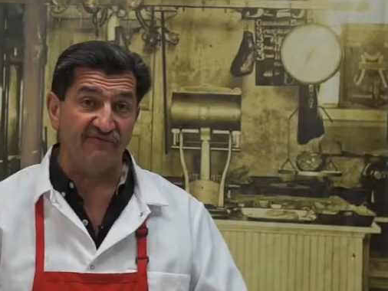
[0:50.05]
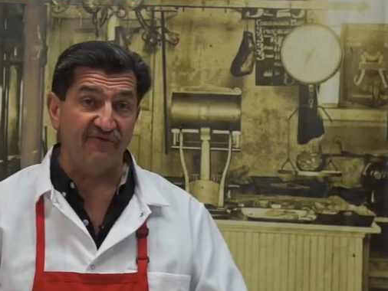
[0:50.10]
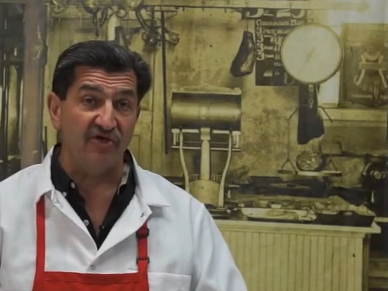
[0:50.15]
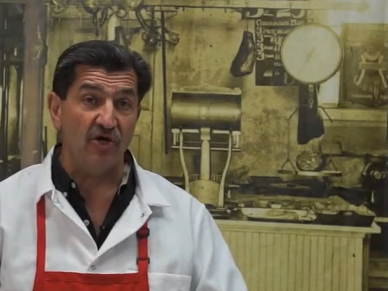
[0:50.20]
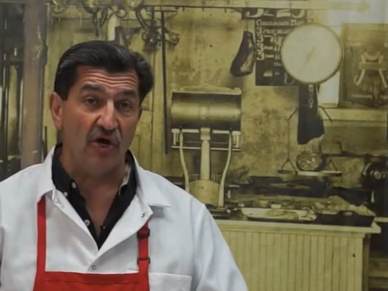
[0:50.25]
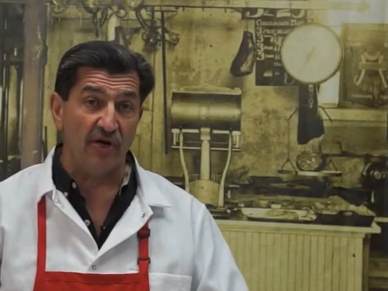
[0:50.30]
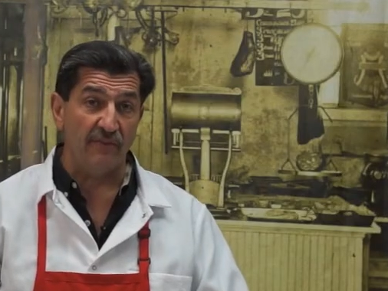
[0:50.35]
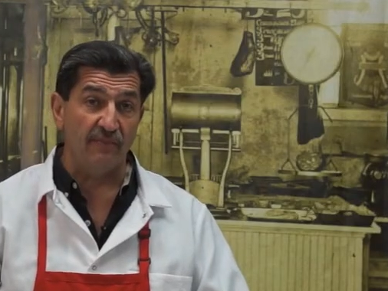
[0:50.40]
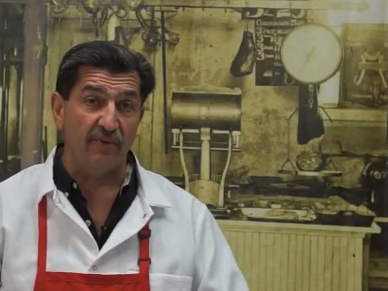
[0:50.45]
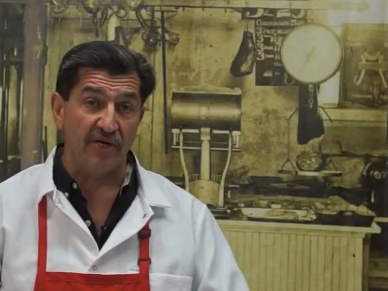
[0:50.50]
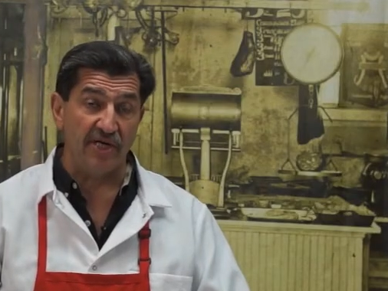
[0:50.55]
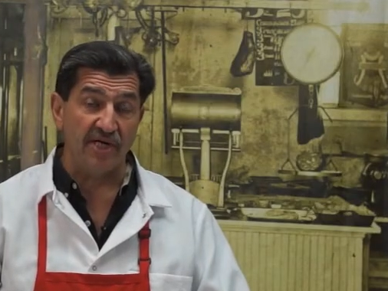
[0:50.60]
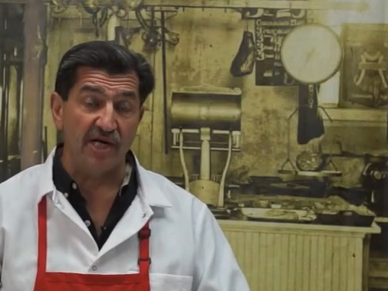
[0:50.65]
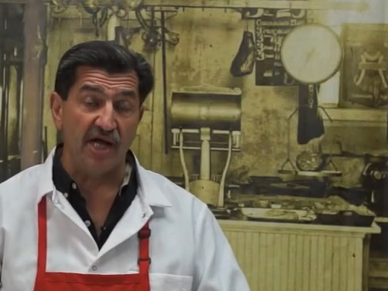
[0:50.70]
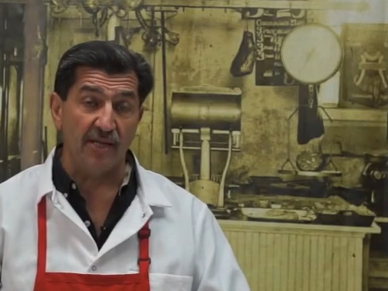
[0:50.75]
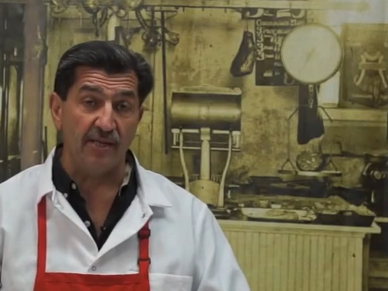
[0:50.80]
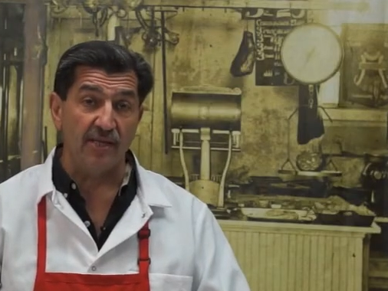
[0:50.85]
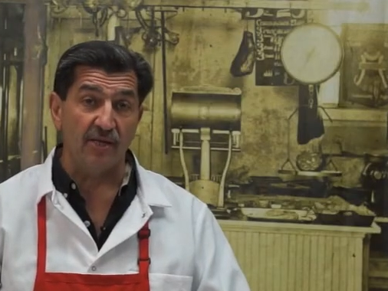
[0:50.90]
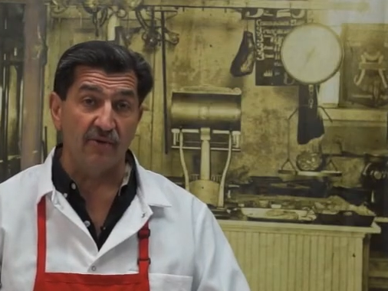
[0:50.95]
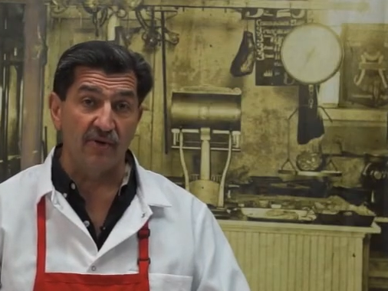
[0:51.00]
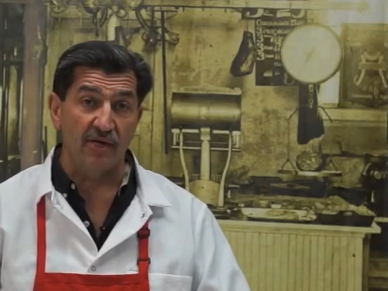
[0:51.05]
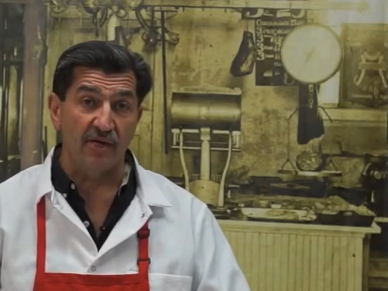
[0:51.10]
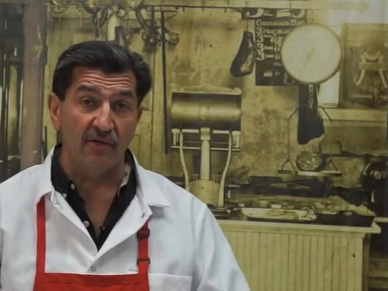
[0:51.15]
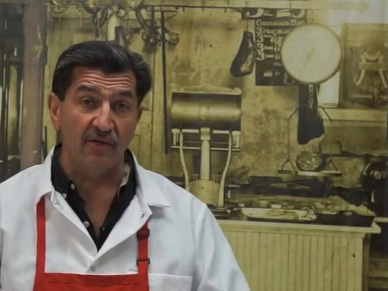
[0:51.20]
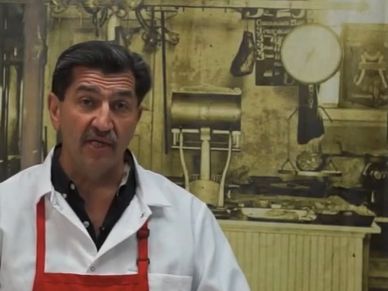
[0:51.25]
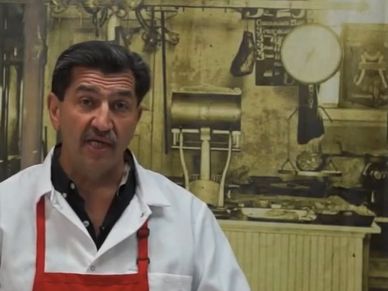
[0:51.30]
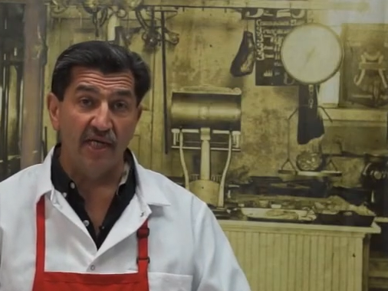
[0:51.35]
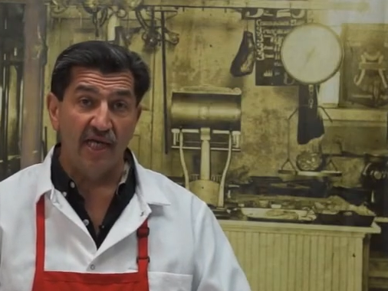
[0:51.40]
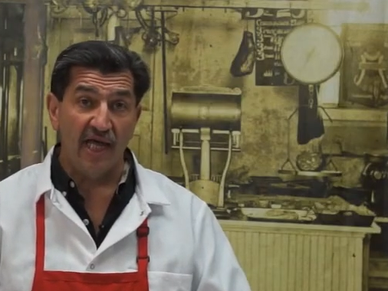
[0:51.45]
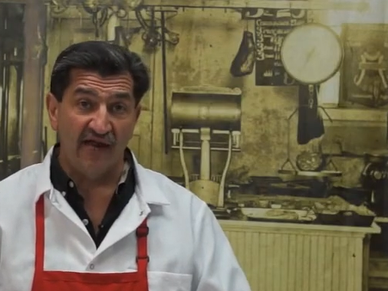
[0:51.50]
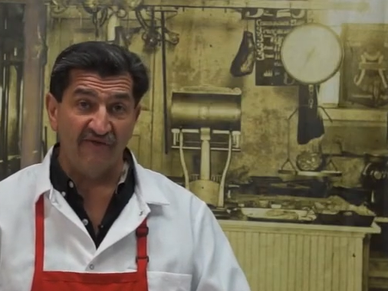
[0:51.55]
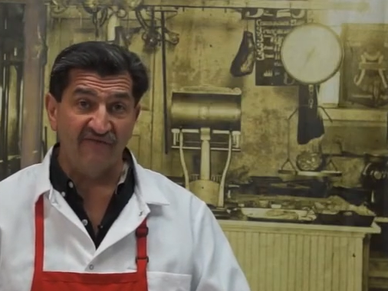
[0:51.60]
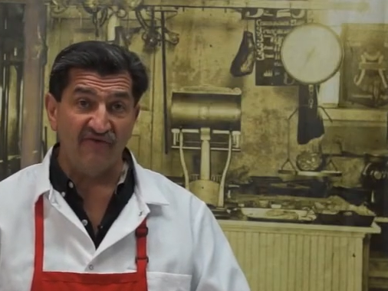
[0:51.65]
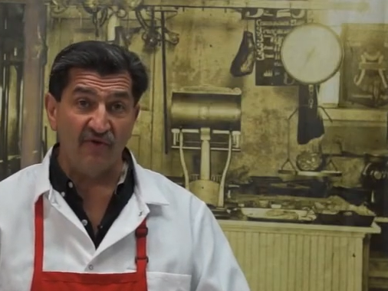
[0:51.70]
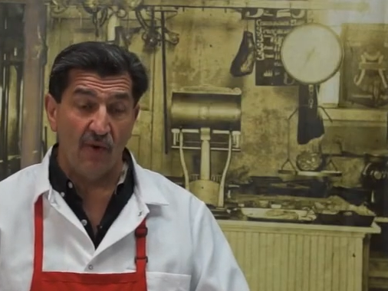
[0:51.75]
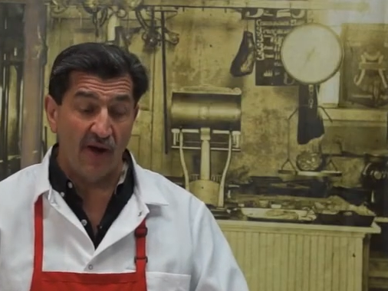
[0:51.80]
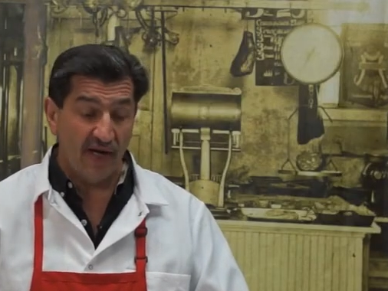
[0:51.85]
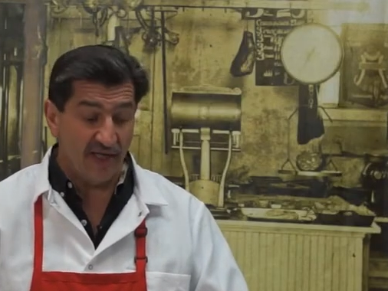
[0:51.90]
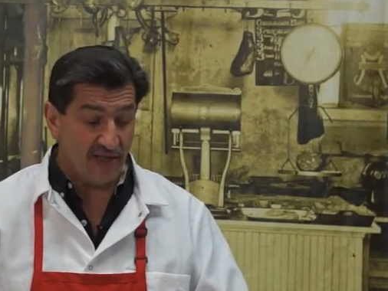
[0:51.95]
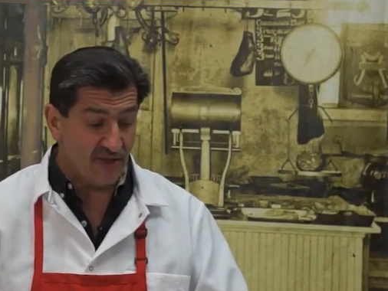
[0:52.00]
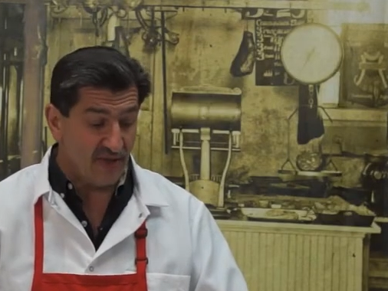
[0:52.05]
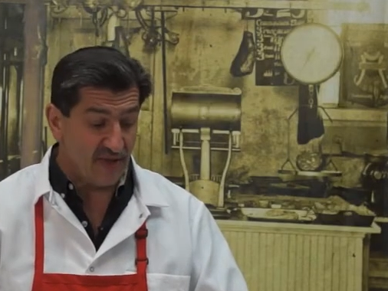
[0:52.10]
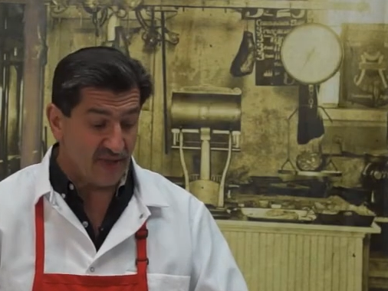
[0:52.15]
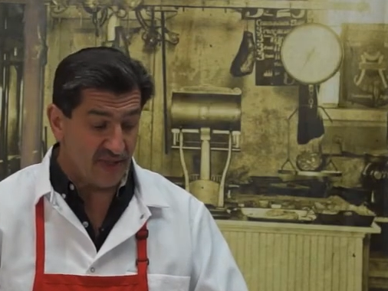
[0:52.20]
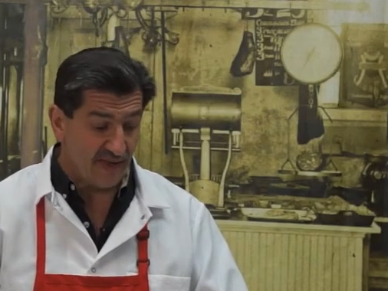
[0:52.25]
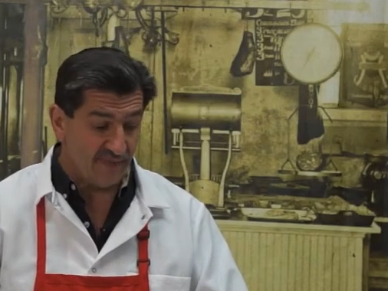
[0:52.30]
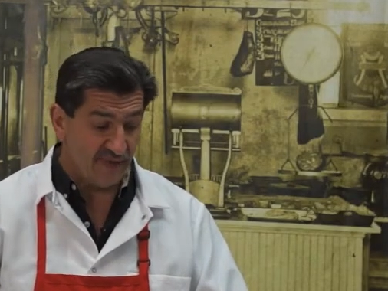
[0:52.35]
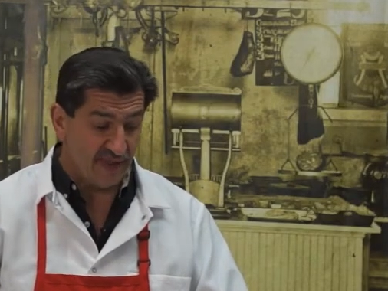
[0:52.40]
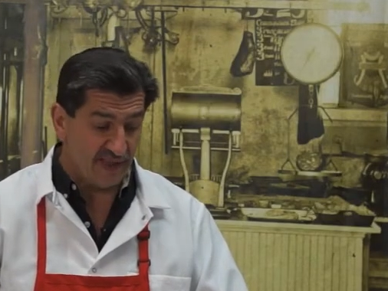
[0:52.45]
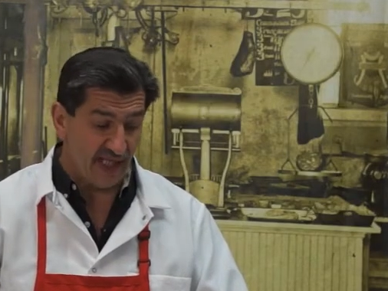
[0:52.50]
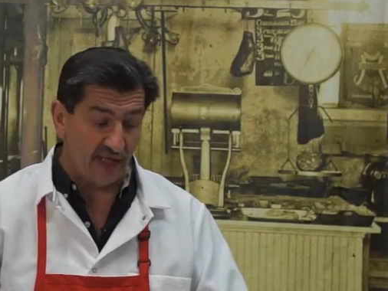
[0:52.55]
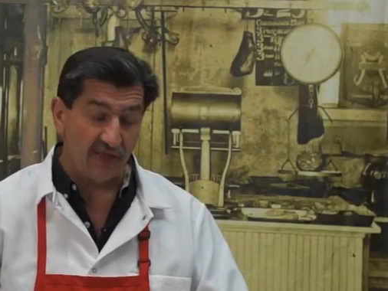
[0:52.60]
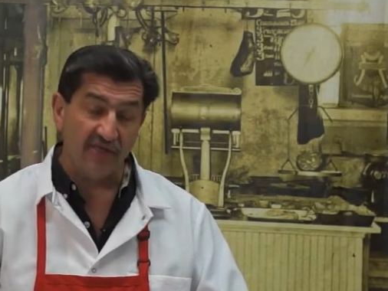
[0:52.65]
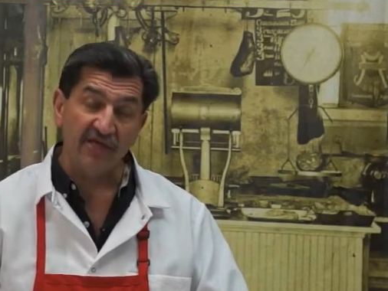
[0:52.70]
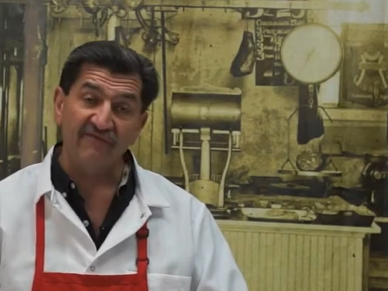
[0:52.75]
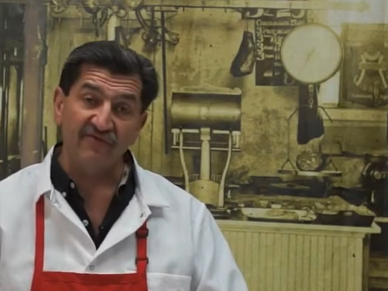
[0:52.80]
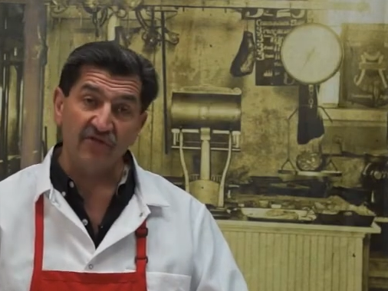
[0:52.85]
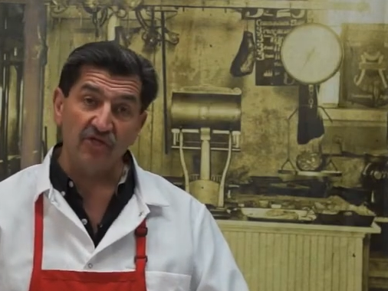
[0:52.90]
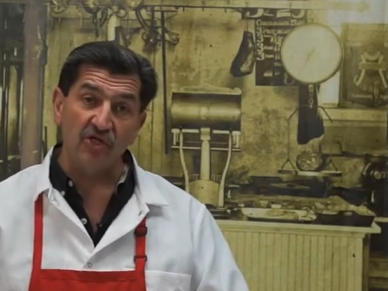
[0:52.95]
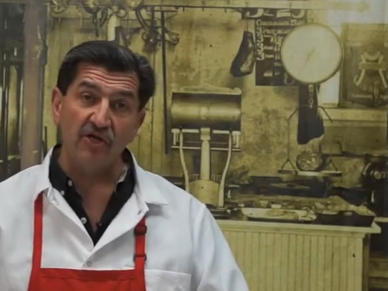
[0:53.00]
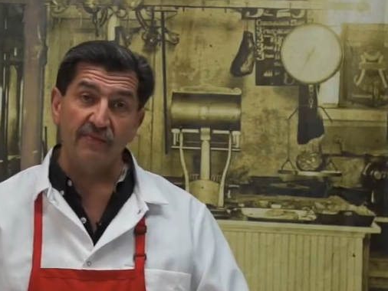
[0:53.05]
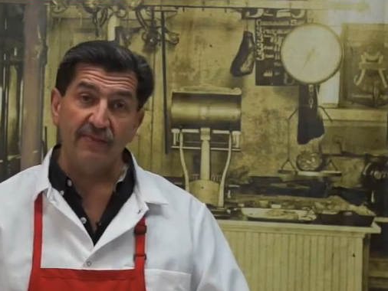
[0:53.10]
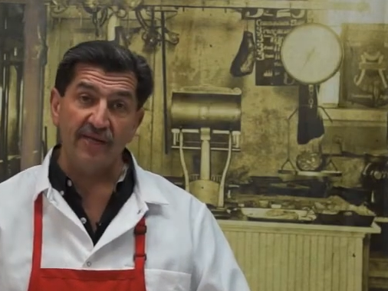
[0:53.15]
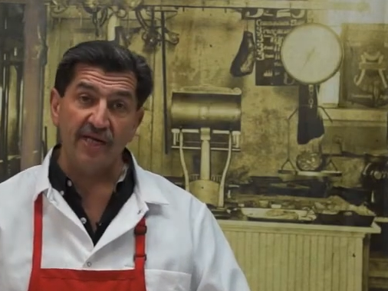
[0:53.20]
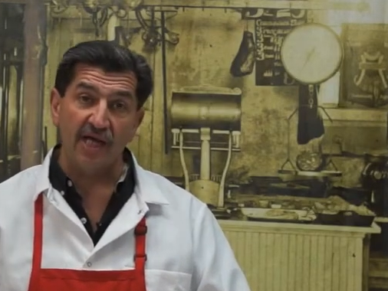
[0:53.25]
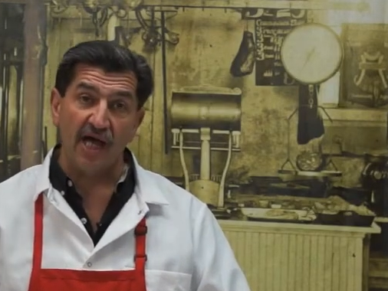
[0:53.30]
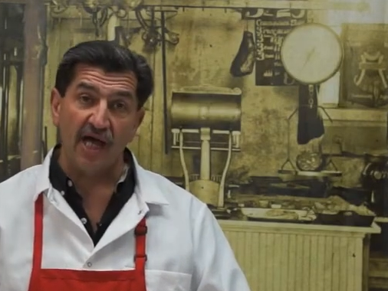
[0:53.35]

if you're going to put it on the grill, and if you want to do something that'll give a little bit